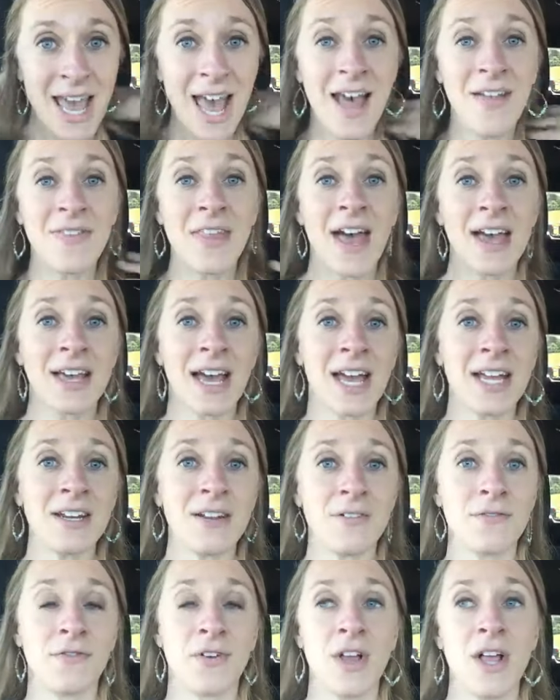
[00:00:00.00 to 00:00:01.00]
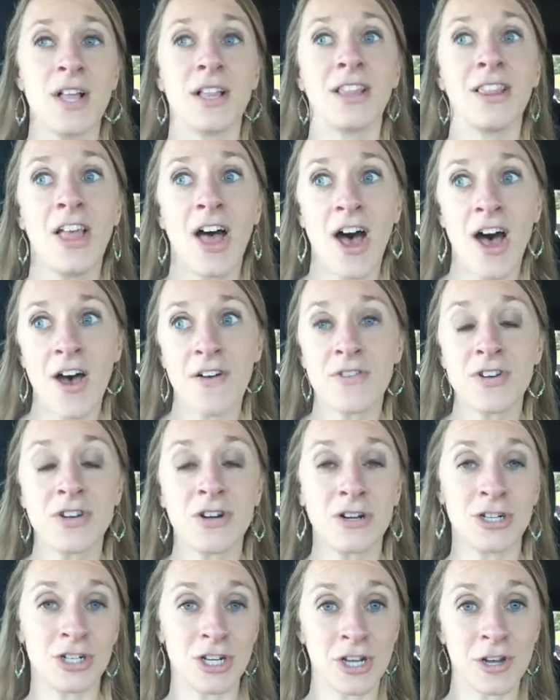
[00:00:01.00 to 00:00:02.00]
And that kind of love and
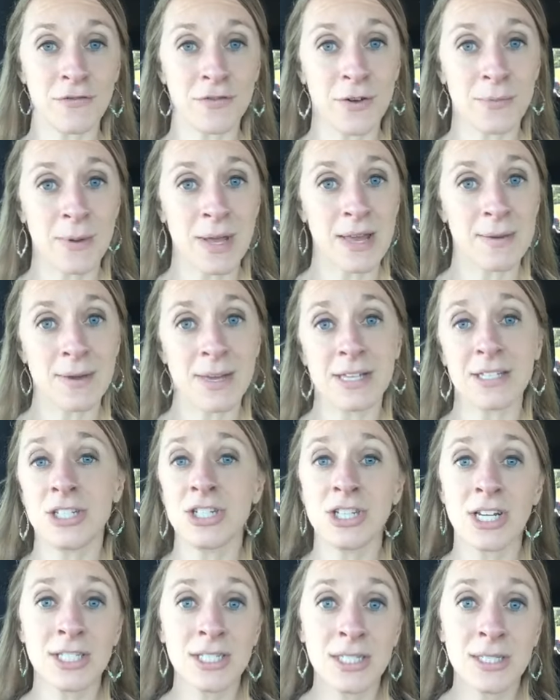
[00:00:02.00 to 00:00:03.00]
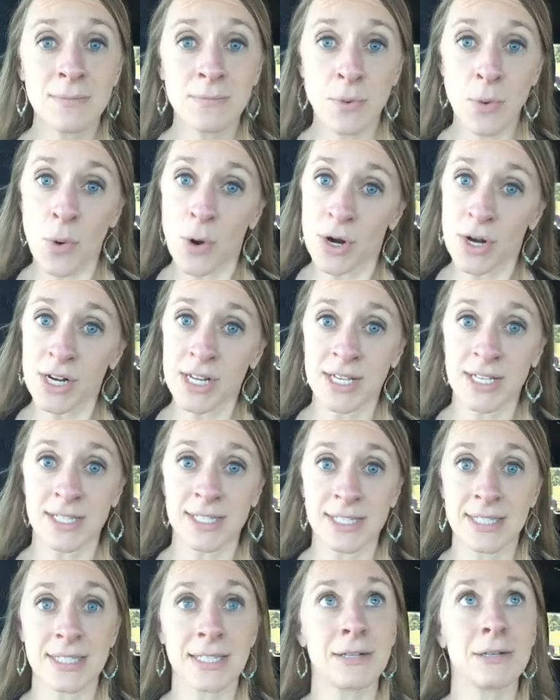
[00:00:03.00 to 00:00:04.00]
nurturing of your baby is just as important
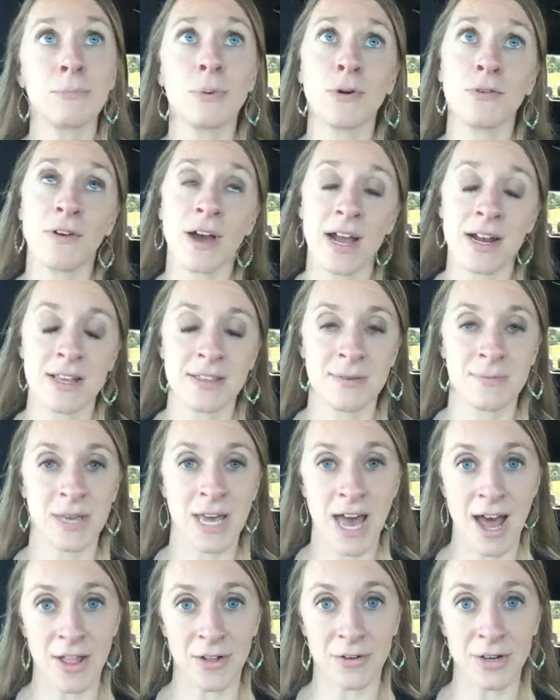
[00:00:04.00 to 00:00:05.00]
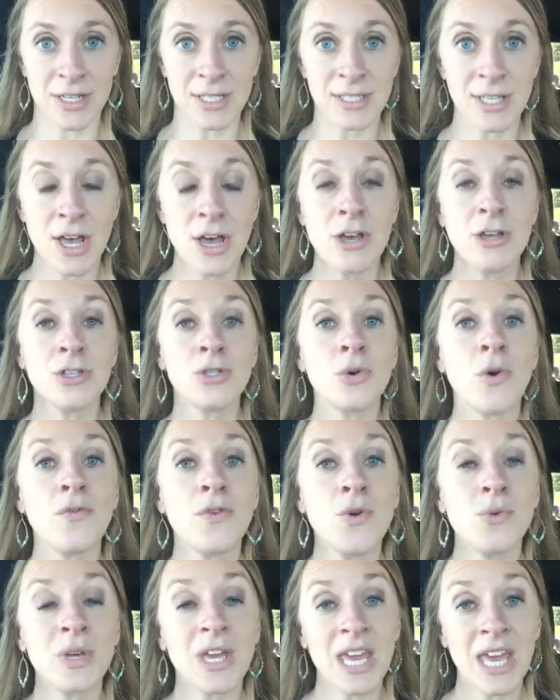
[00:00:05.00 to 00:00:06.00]
as providing them calories. So
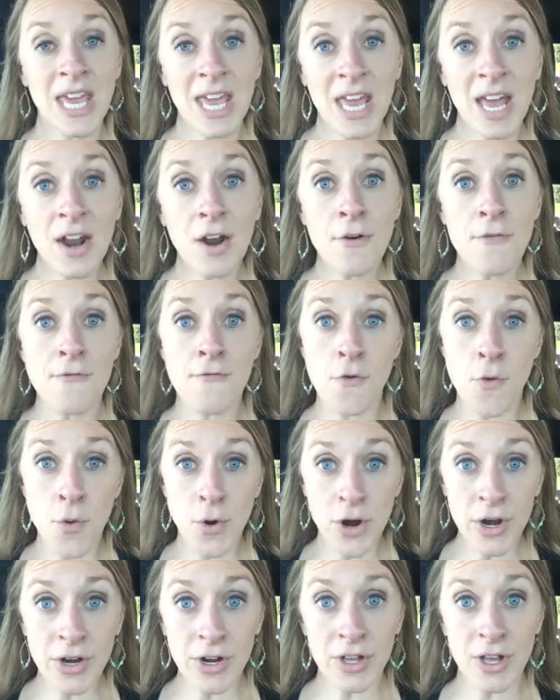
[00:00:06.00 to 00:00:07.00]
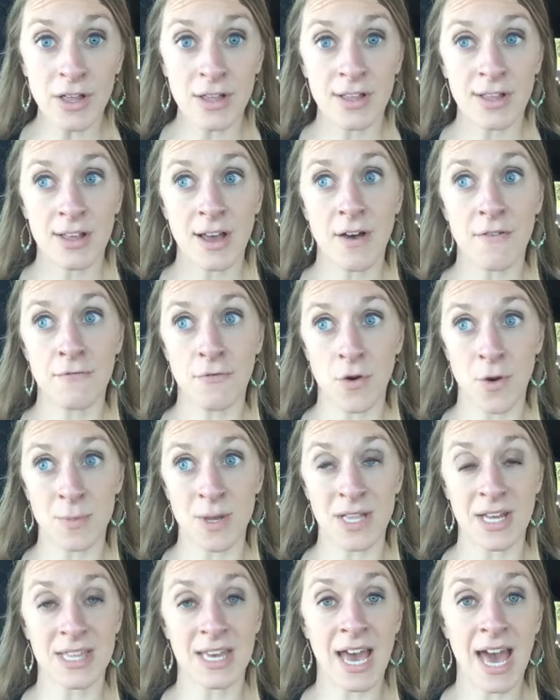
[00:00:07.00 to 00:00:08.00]
if you can't afford a
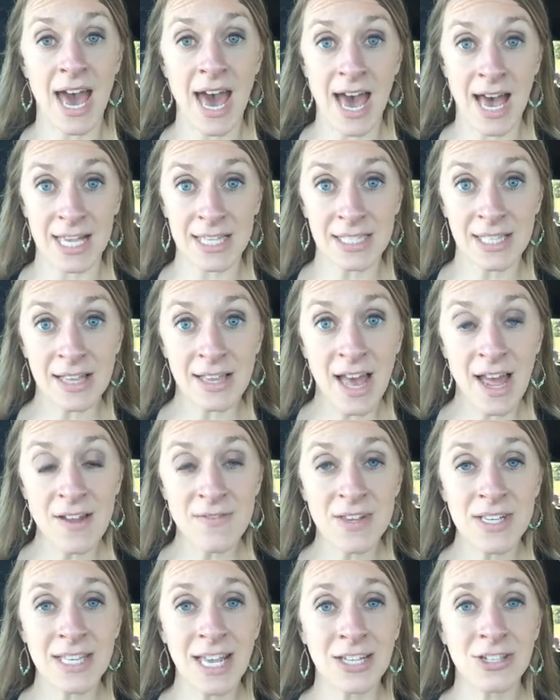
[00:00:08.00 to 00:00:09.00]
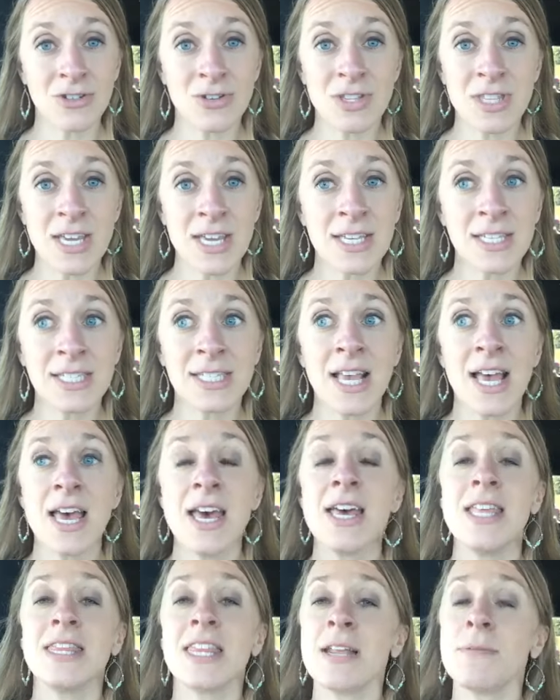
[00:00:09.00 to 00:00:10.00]
formula that has a lot of these extra things,
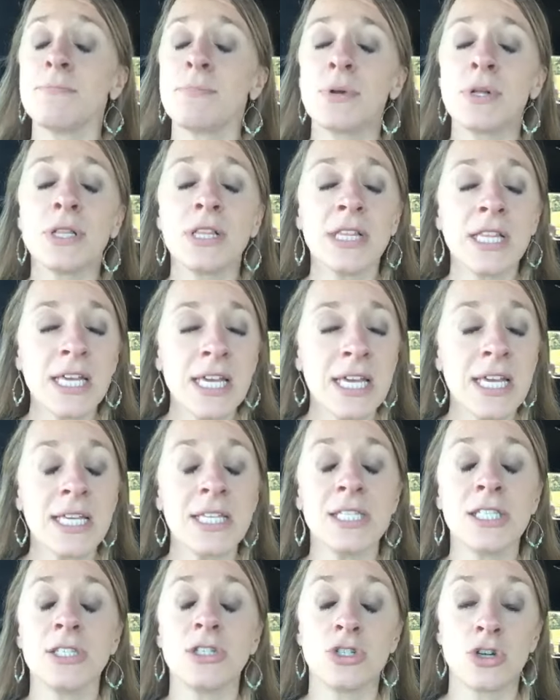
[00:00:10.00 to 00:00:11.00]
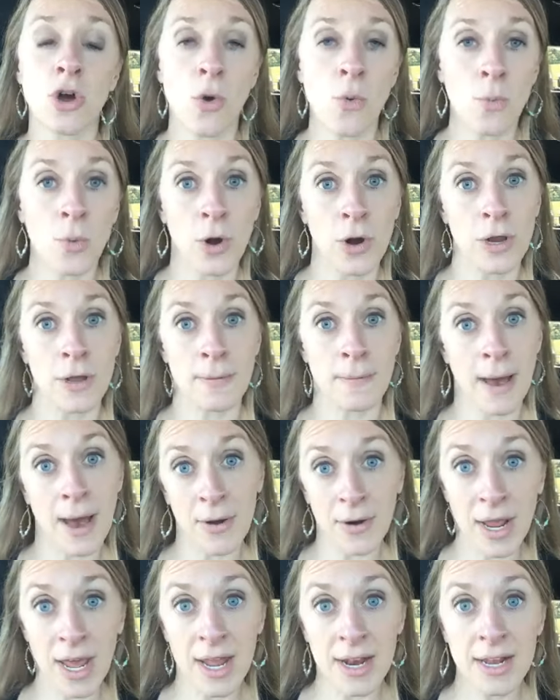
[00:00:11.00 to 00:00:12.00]
then please don't worry
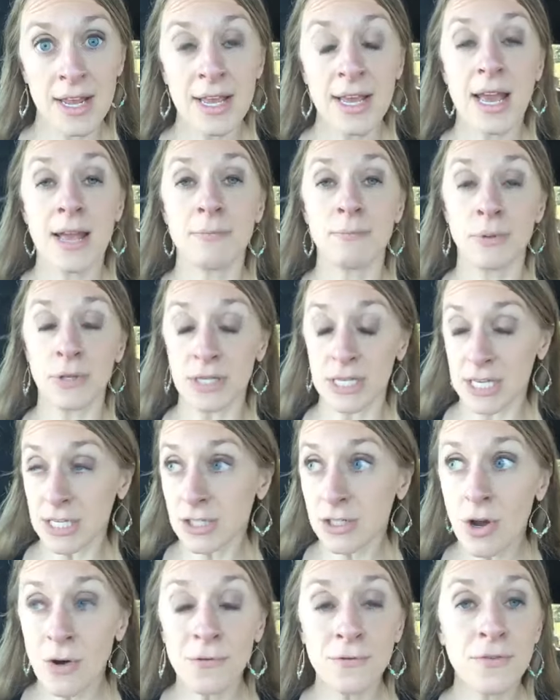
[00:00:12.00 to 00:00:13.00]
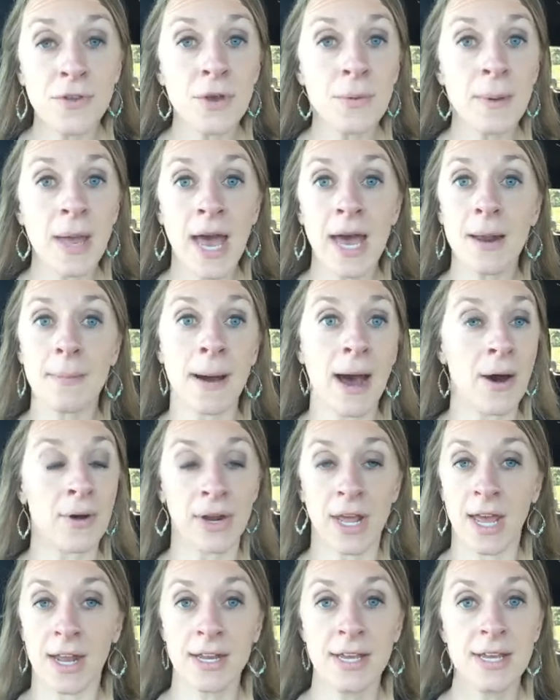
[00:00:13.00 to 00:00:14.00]
about it. And please don't feel bad
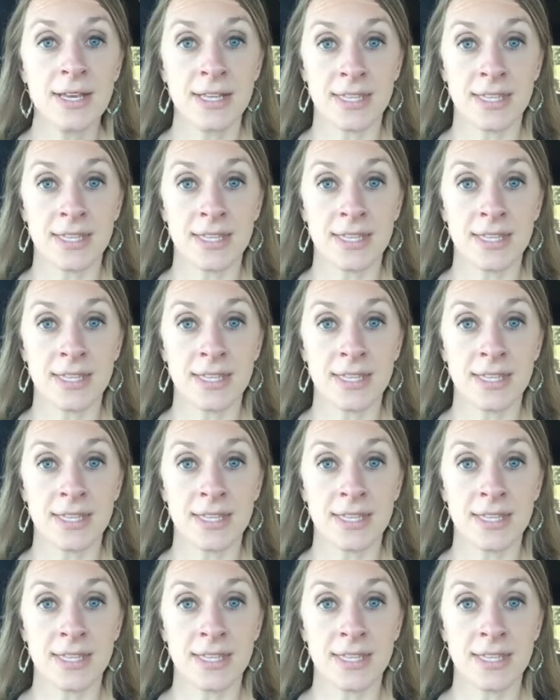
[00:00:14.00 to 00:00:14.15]
about it.